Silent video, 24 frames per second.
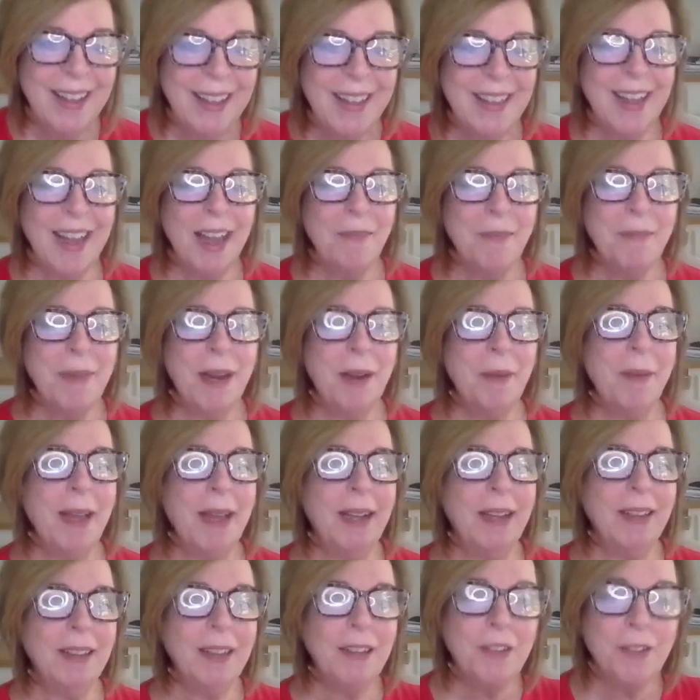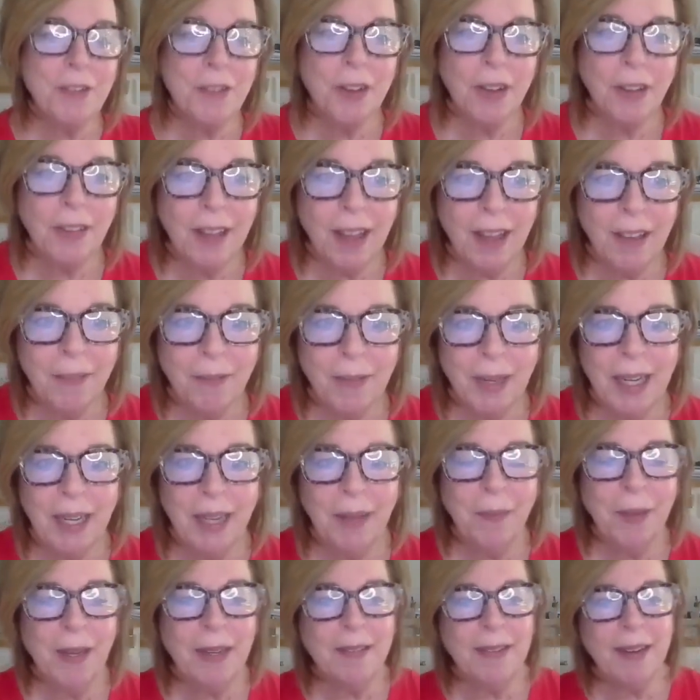They got better. My cholesterol
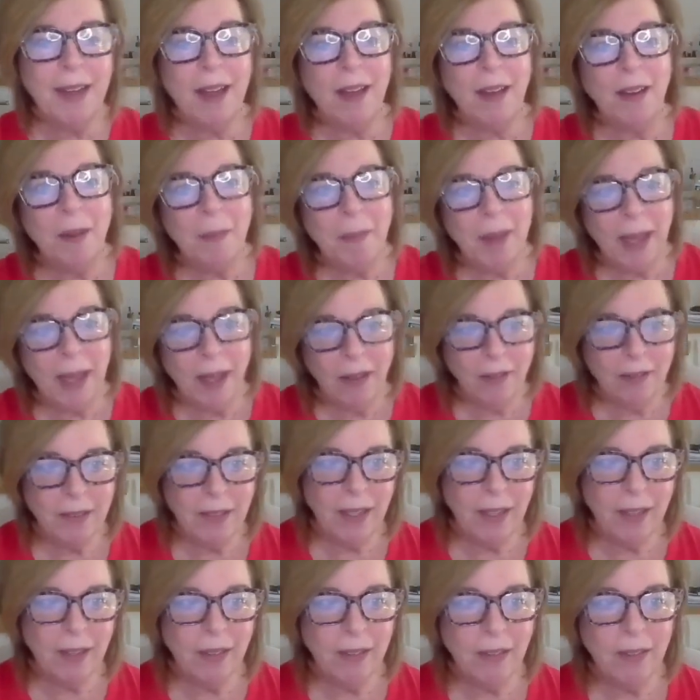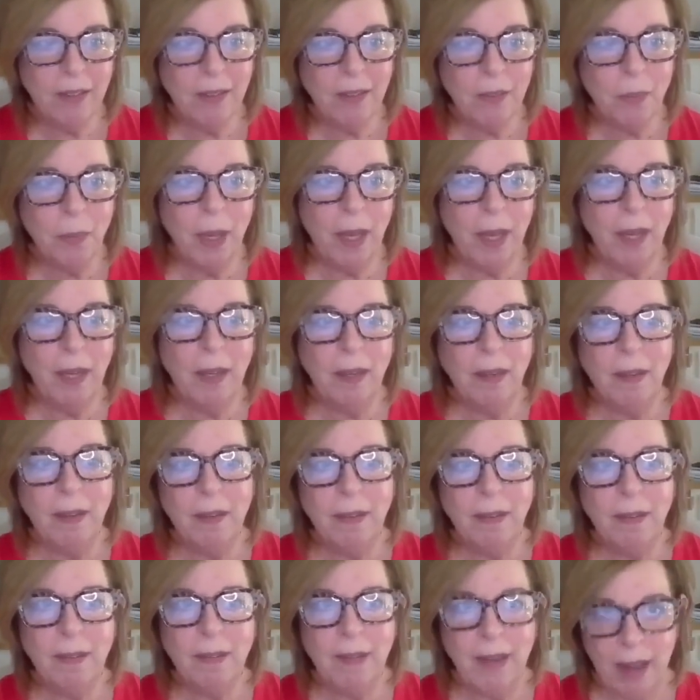reading went down and my LDLs went
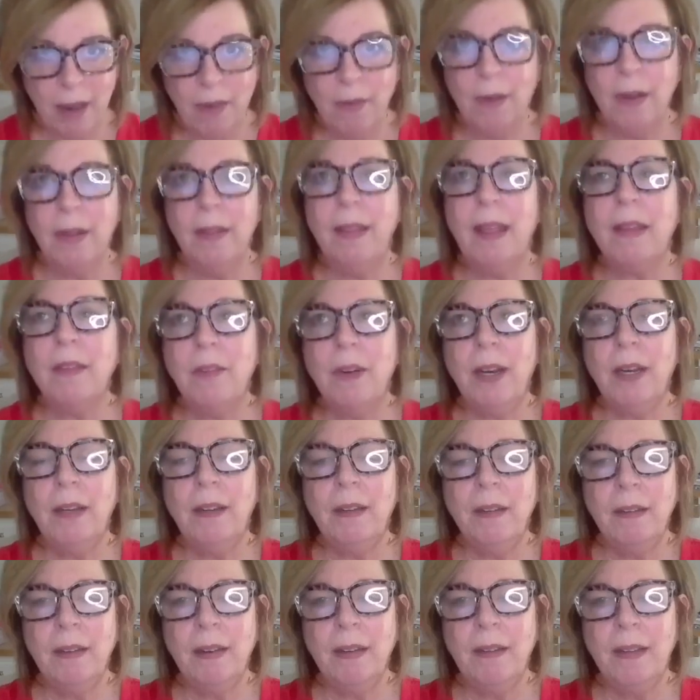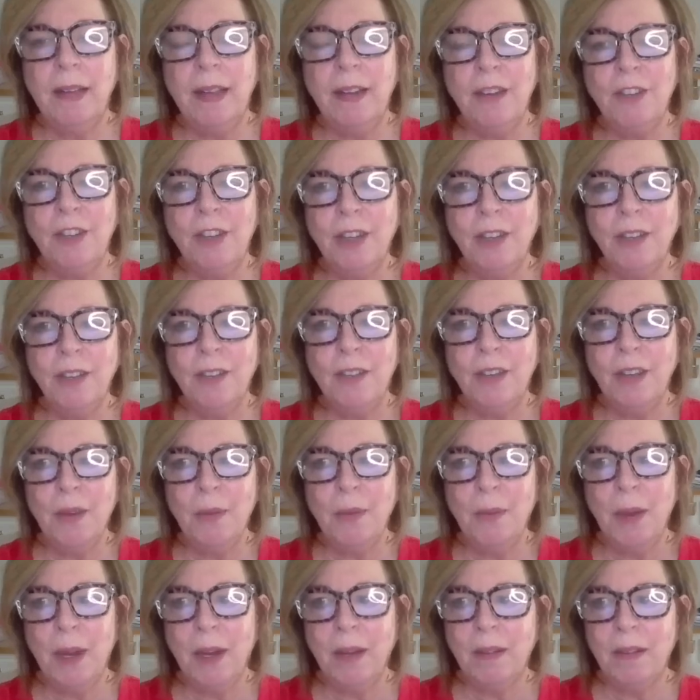down. That's right. It's HDLs that
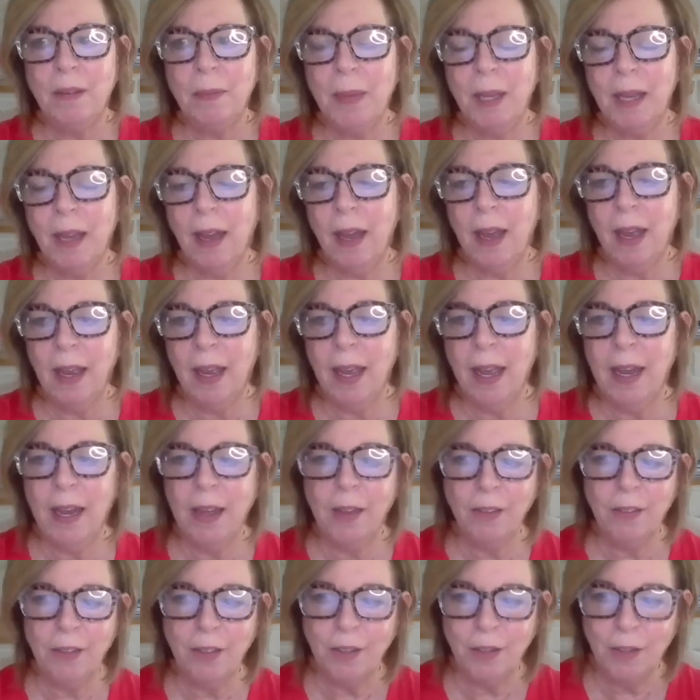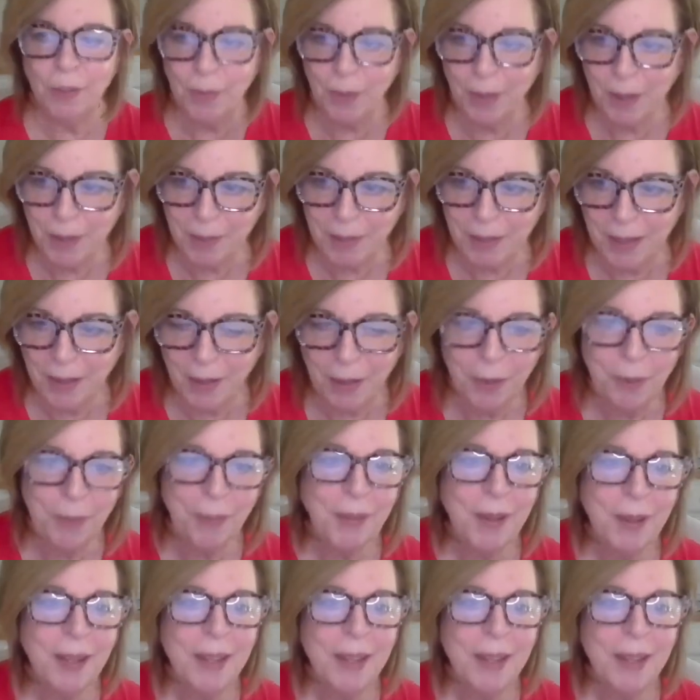you want to be high and LDLs you want to be low.